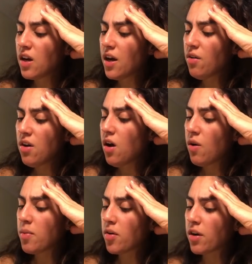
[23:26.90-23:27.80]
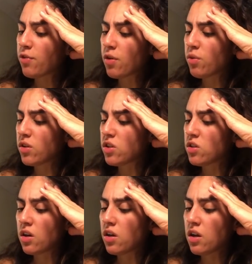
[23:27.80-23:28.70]
I don't know, I'm hearing, if they really
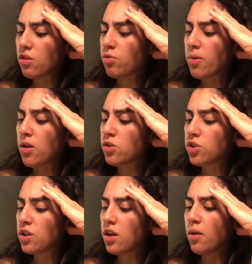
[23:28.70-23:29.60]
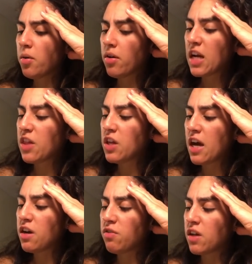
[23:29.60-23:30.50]
studied anthropology. I'm hearing at
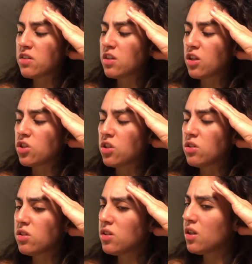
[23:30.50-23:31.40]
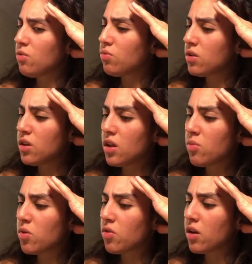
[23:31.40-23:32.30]
the end of that session, did they really,
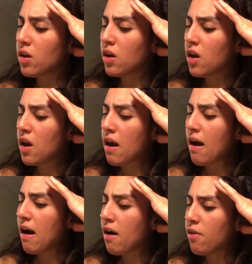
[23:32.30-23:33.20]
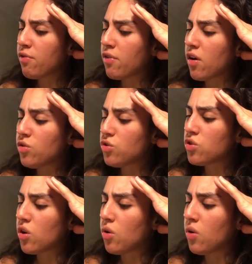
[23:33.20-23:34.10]
I'm hearing, have
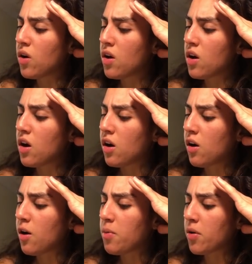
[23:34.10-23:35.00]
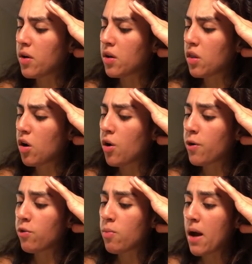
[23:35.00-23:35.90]
also, I'm hearing the
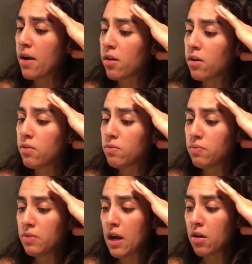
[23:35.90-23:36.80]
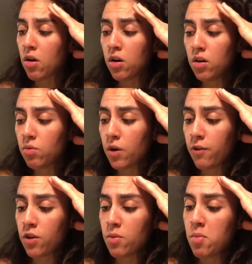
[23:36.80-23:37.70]
heart of the matter at heart,
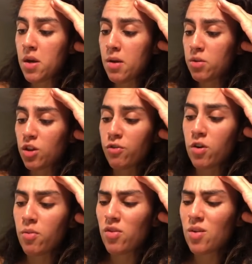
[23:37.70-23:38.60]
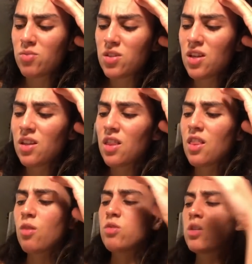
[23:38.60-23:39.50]
whatever that may mean, it would go for a number of you. And I'm seeing
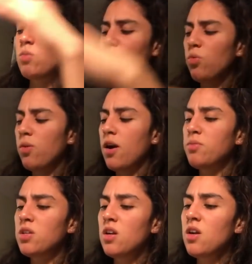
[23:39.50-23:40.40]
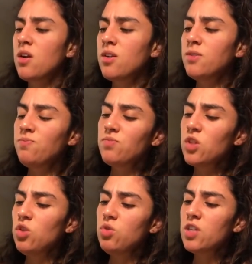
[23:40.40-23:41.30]
that there was someone who perhaps
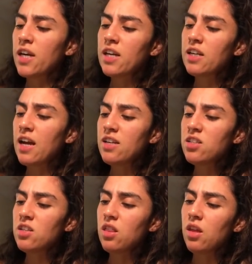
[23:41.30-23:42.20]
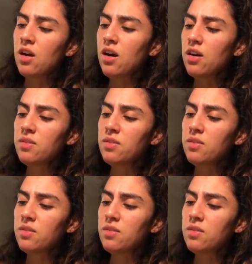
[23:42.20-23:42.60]
you second guessed the